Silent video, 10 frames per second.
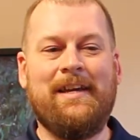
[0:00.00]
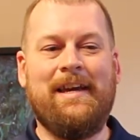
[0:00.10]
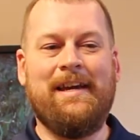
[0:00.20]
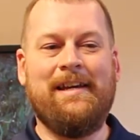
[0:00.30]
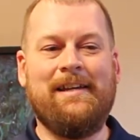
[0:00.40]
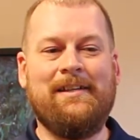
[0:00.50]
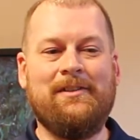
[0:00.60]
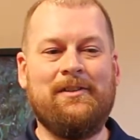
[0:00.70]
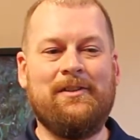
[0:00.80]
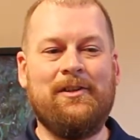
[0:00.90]

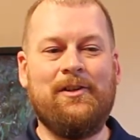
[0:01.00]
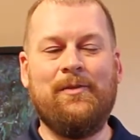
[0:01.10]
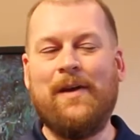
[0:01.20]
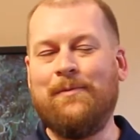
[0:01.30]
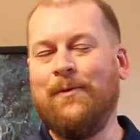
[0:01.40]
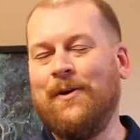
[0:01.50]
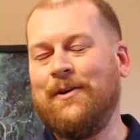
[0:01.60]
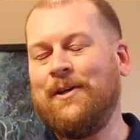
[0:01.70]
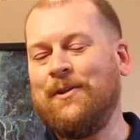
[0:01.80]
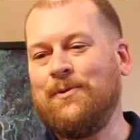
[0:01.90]
and you may be
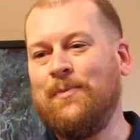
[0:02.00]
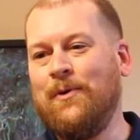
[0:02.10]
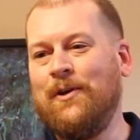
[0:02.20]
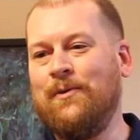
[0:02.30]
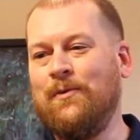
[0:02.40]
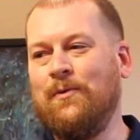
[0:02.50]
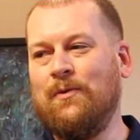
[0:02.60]
wondering at this point,